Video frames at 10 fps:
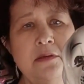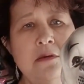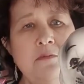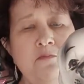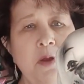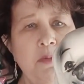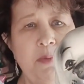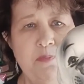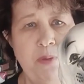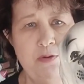
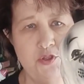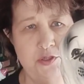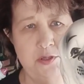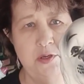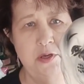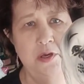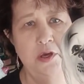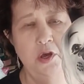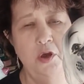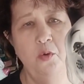probably post
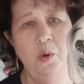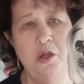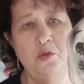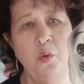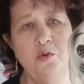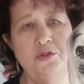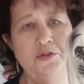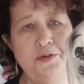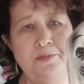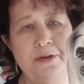World War
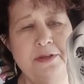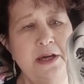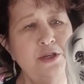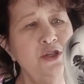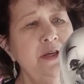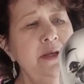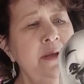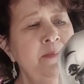II production.